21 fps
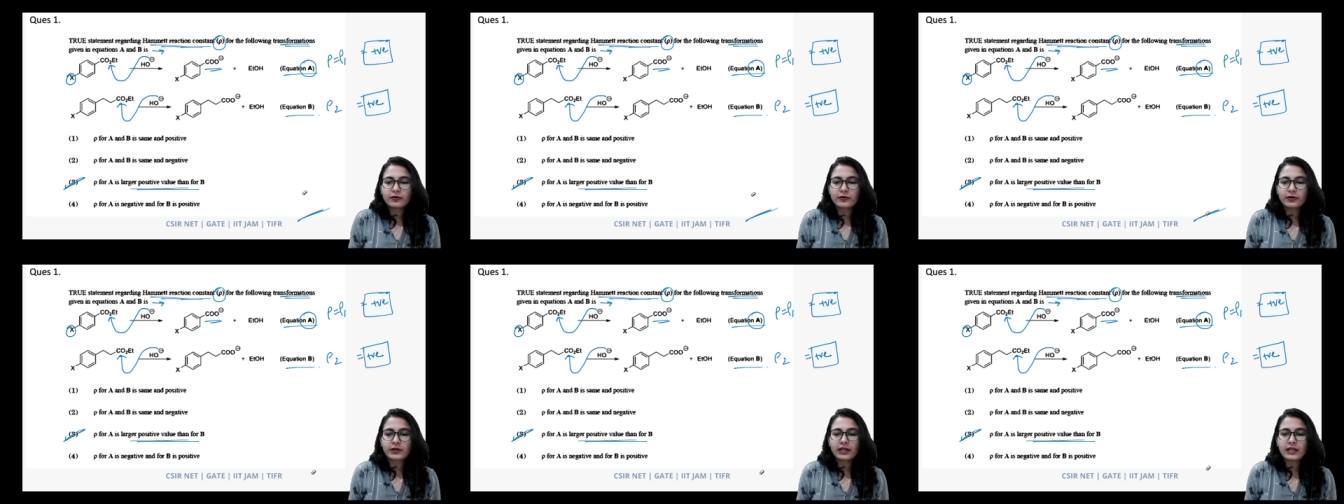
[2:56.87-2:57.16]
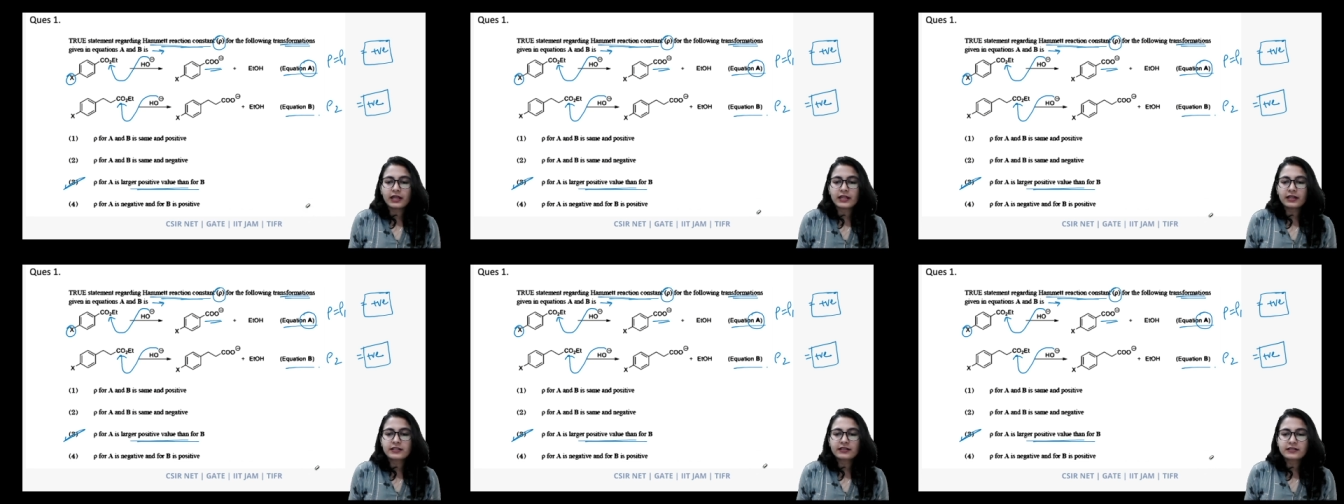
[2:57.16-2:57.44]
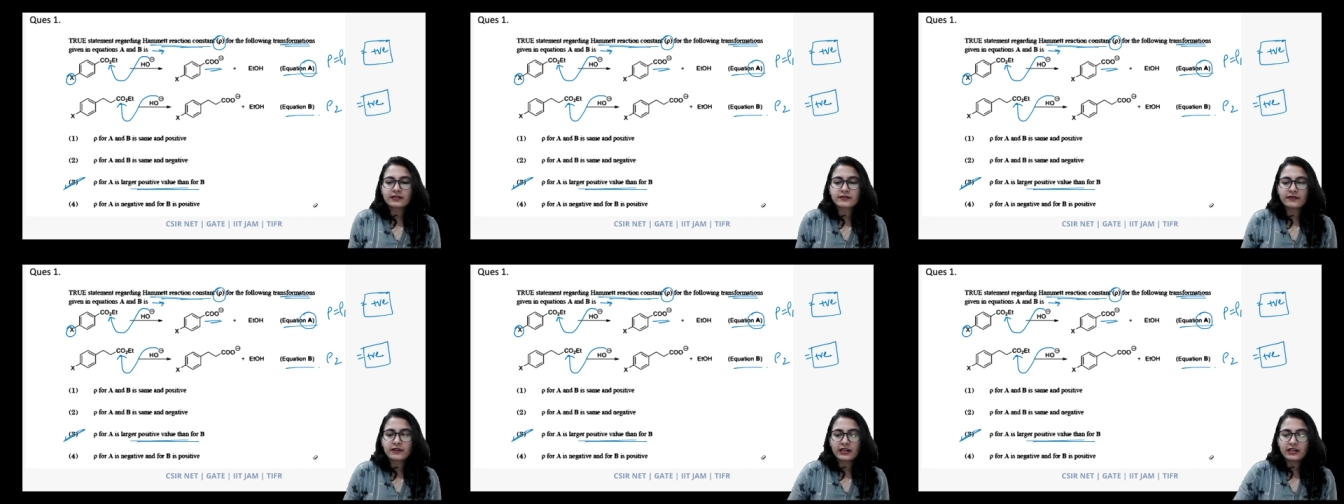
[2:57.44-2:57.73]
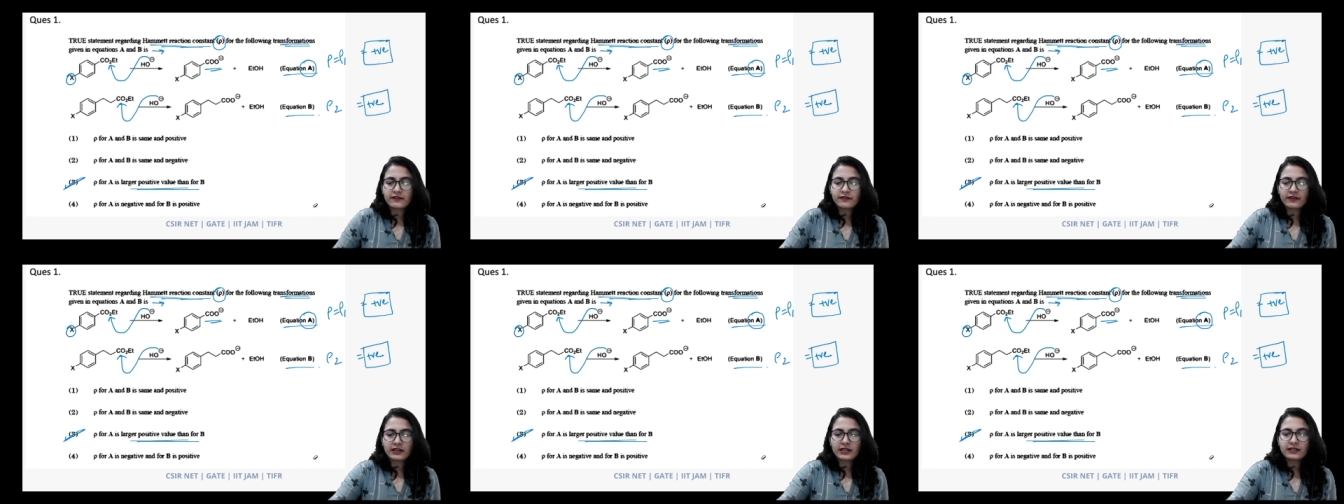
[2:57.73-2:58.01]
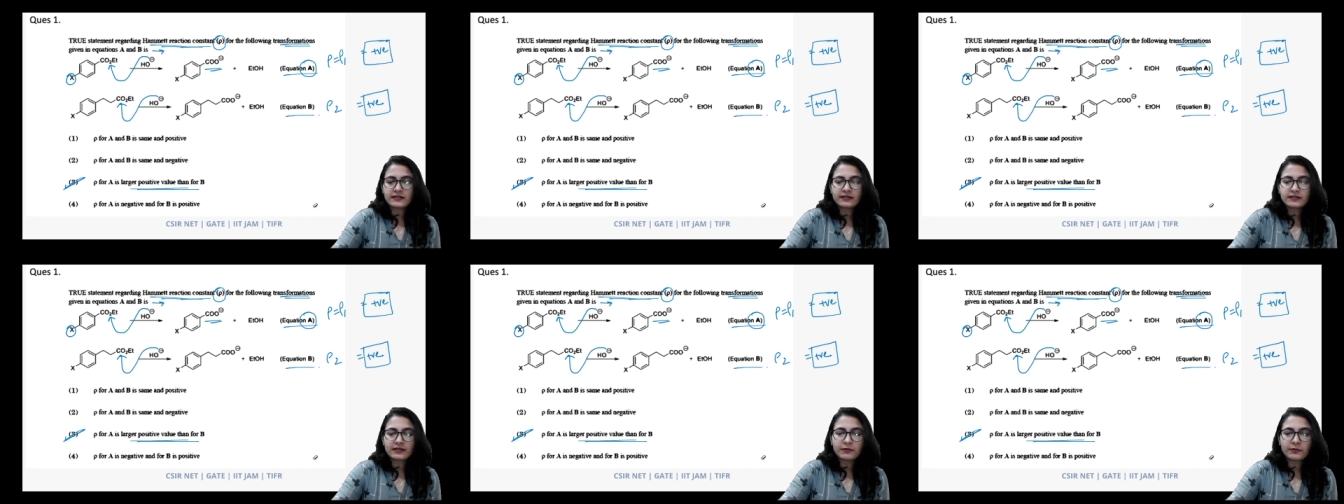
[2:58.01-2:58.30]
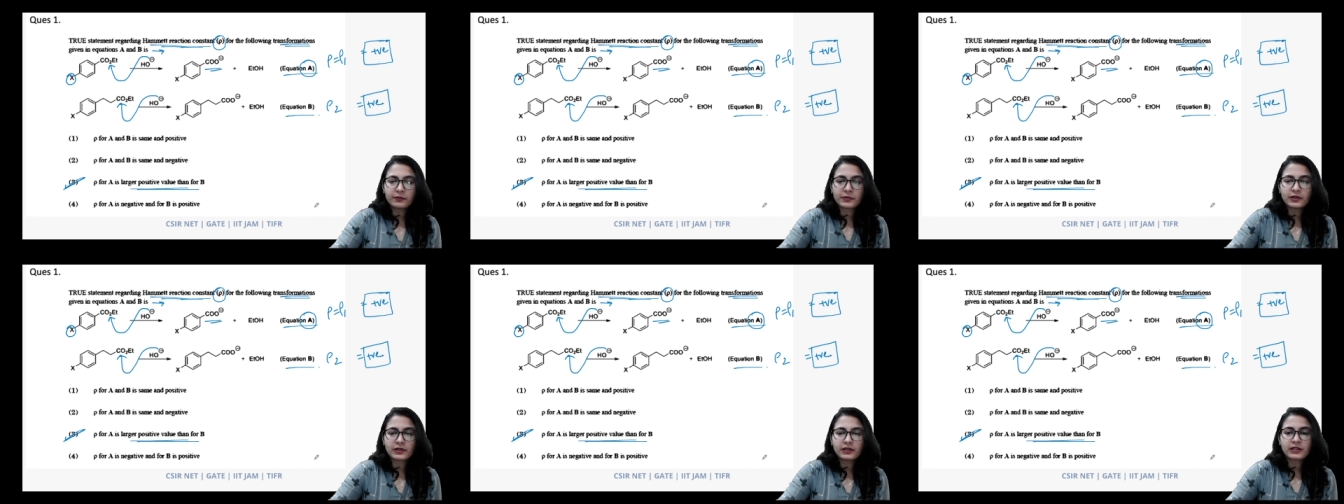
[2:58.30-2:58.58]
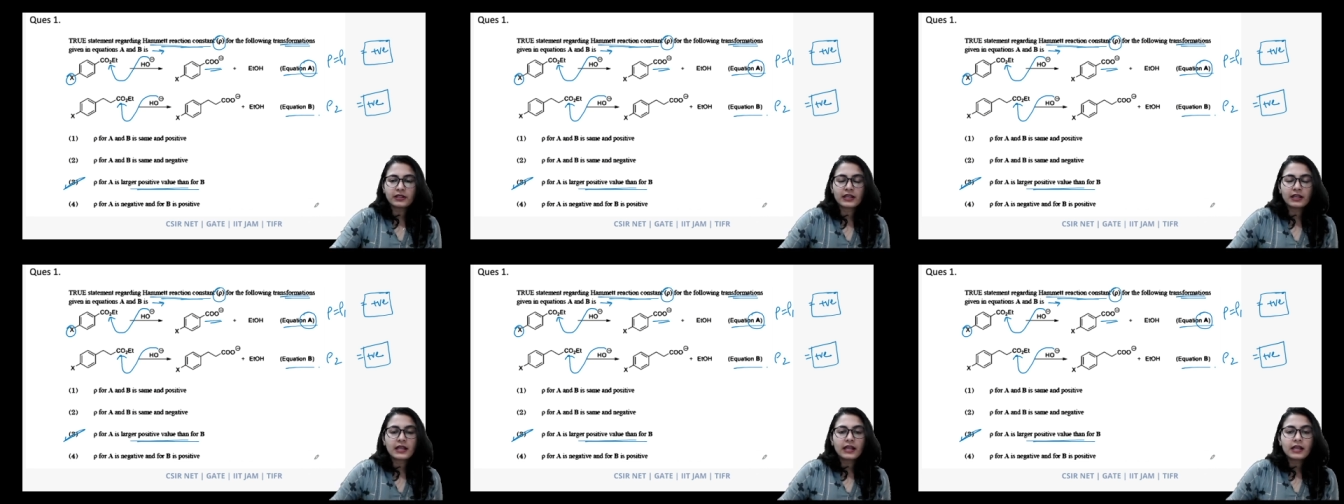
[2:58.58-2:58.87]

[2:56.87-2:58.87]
Okay, it's very very simple.